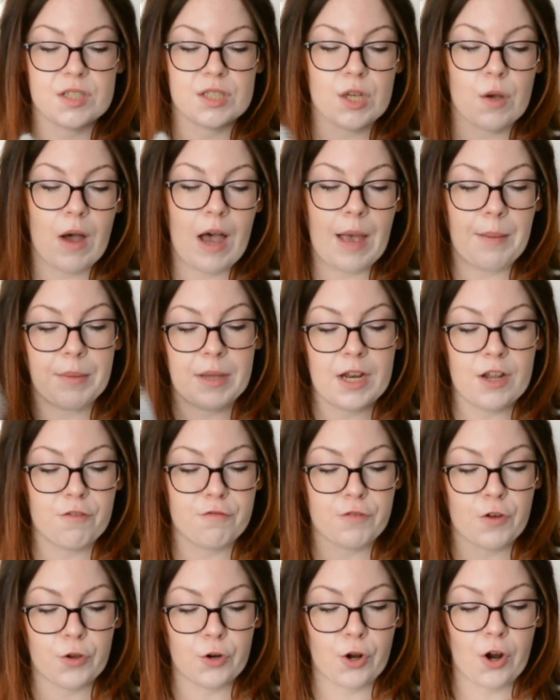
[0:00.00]
So I'm going to
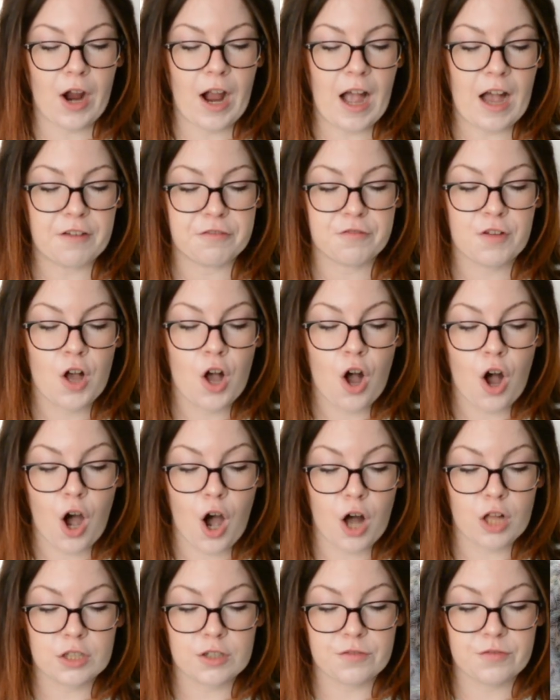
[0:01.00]
photograph
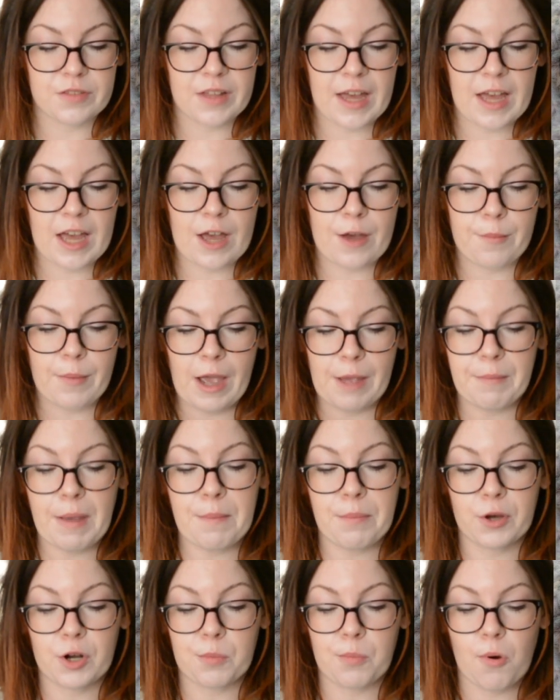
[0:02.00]
all of them. I
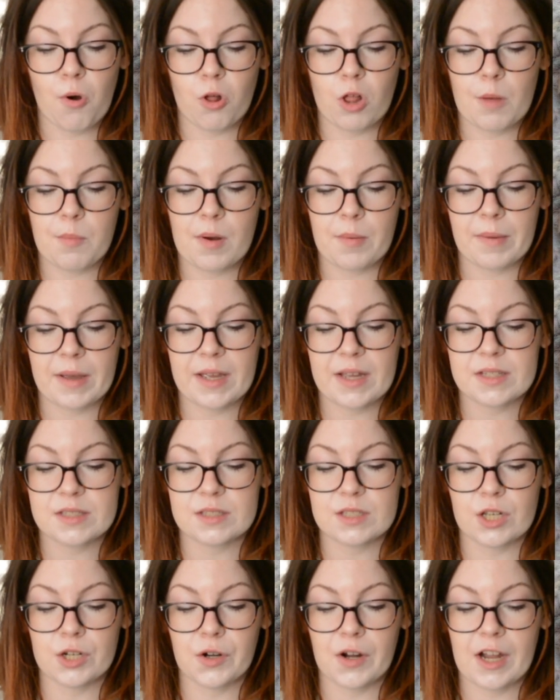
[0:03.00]
might put a poll up on my
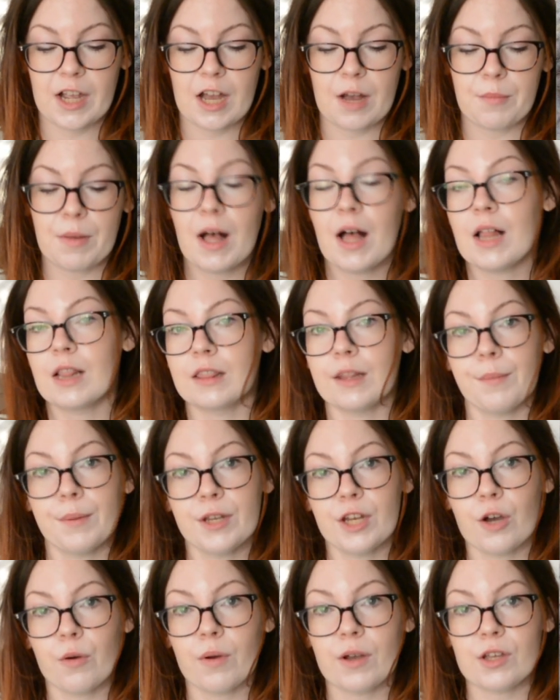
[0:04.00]
Instagram. Let me
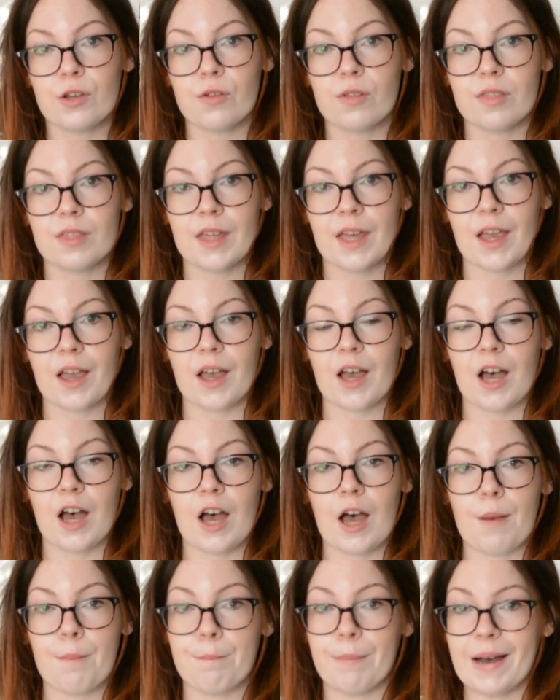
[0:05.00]
know what you think
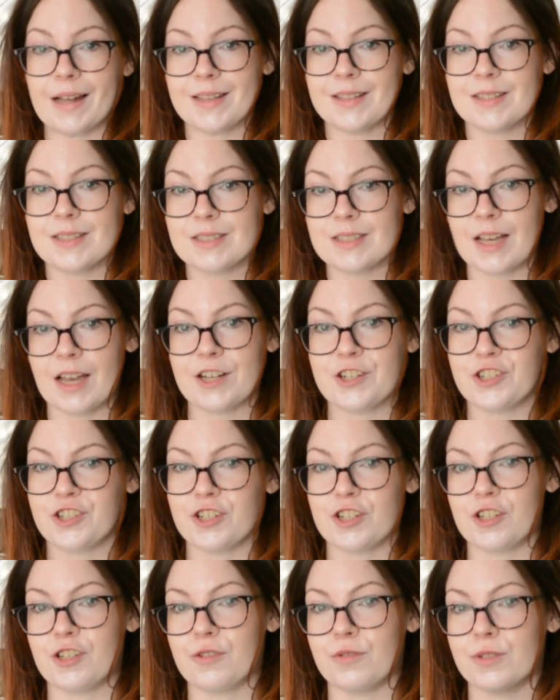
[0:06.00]
buttons I
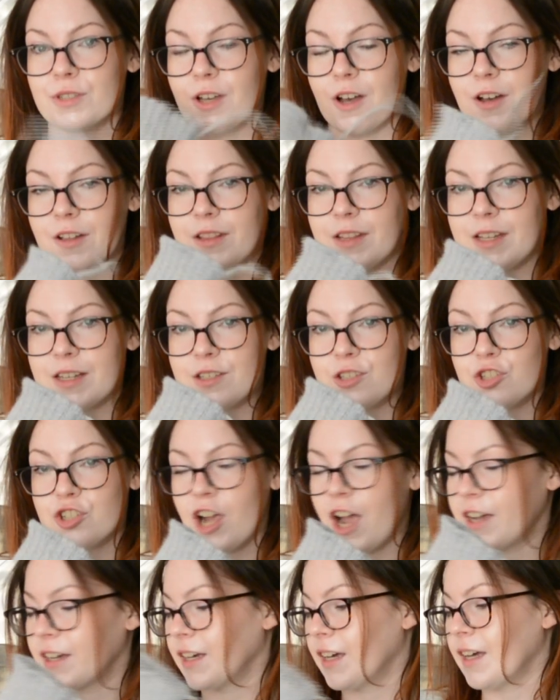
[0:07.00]
should use on this
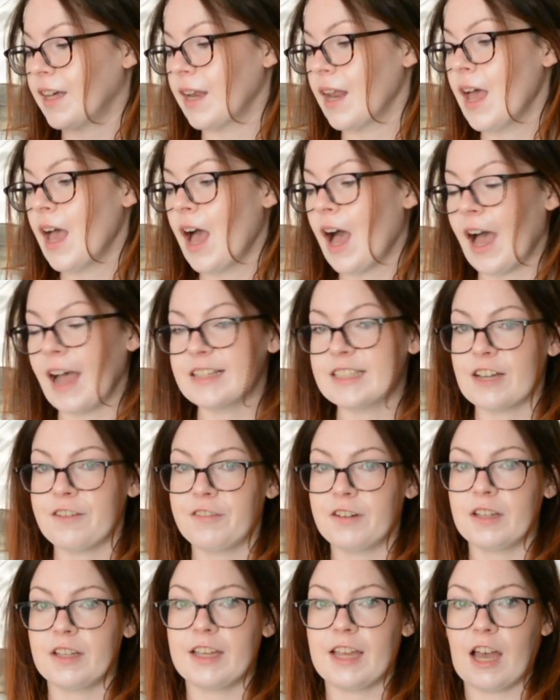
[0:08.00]
jacket. I
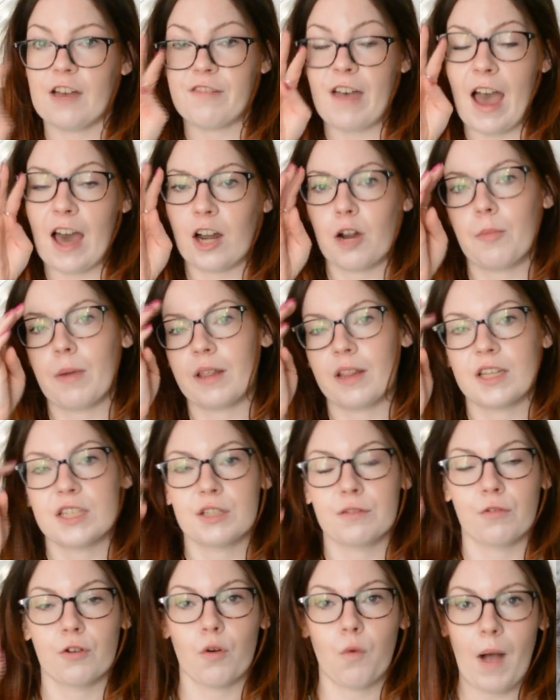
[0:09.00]
definitely have had on my
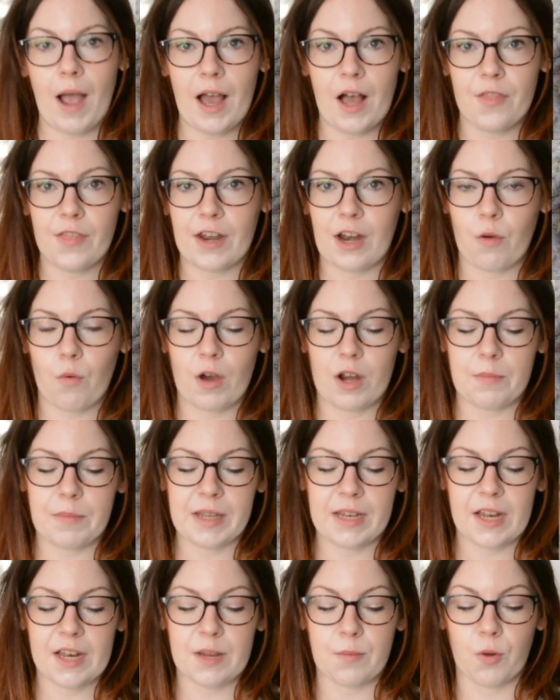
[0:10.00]
list for a while that I want to
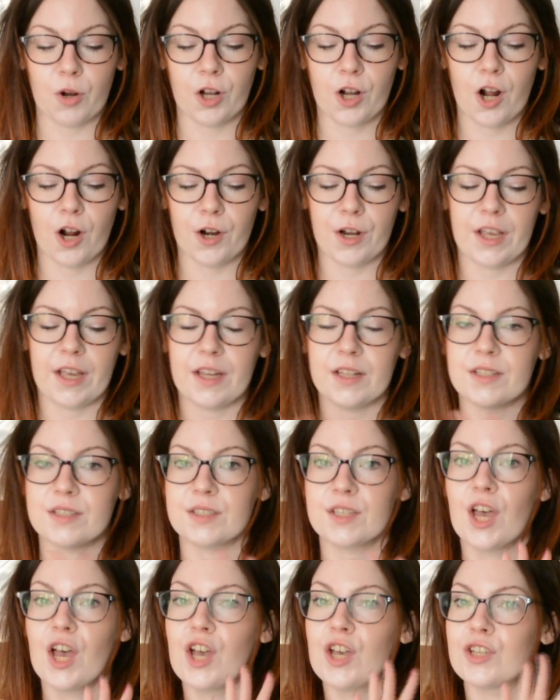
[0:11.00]
be knitting more
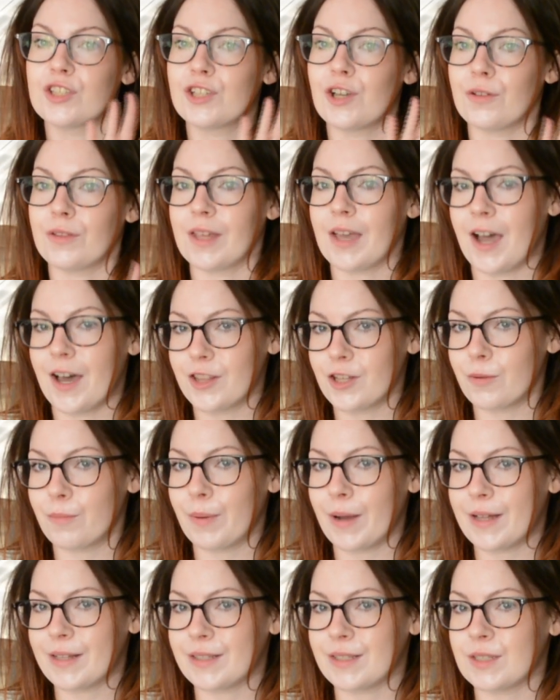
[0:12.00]
cardigans, so the other
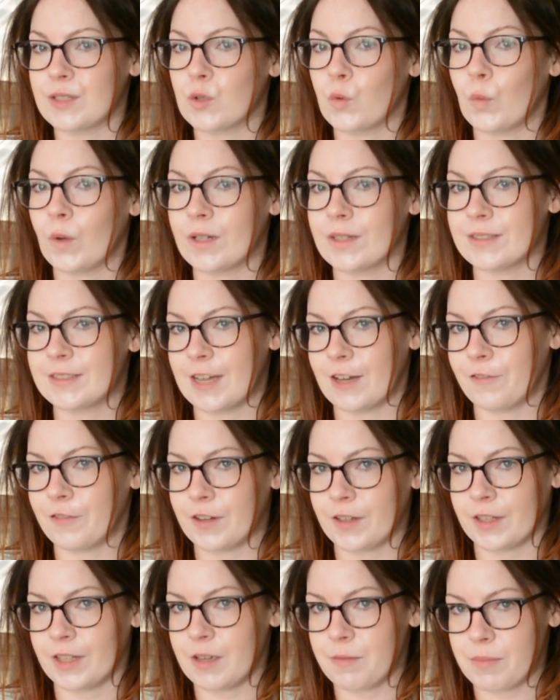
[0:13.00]
buttons will
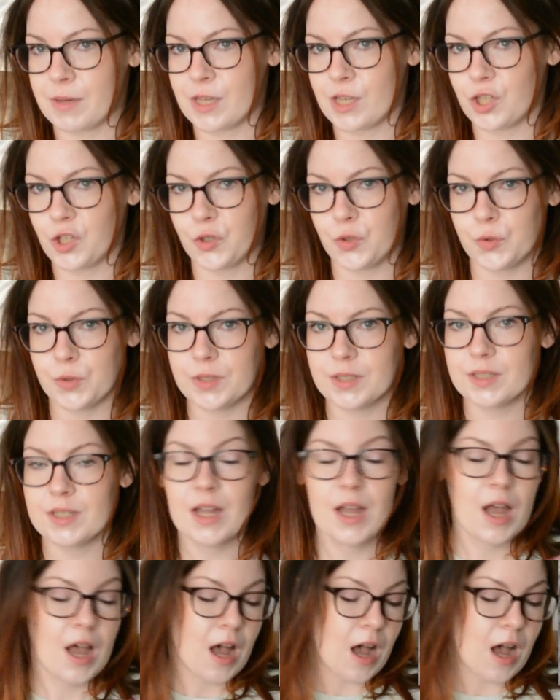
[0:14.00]
definitely be used.